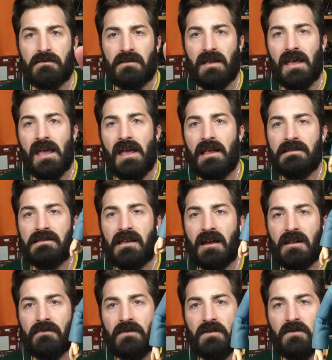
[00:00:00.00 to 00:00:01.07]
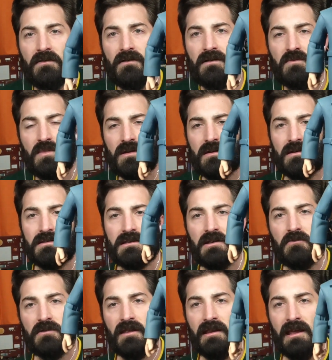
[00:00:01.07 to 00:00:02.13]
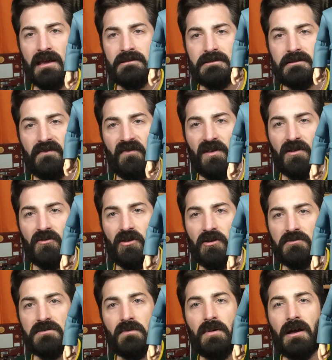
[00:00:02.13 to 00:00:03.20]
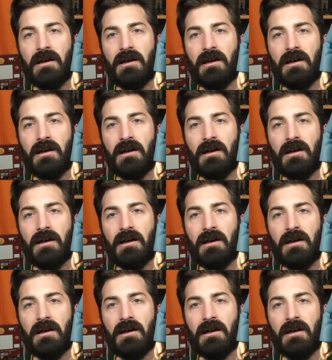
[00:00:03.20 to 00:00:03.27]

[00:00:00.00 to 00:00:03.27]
The head's kind of annoying because anyone that has this figure knows it